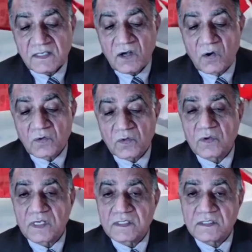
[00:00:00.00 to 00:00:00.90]
financial
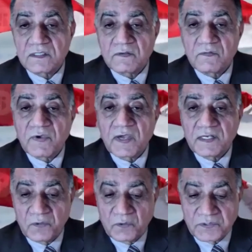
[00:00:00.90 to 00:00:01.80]
outlook is
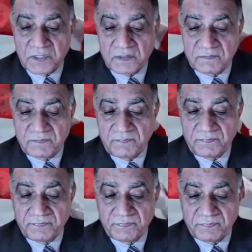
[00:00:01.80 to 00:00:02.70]
very
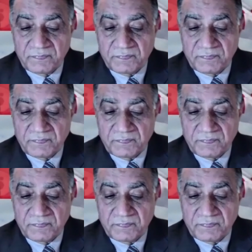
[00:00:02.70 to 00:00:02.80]
rosy.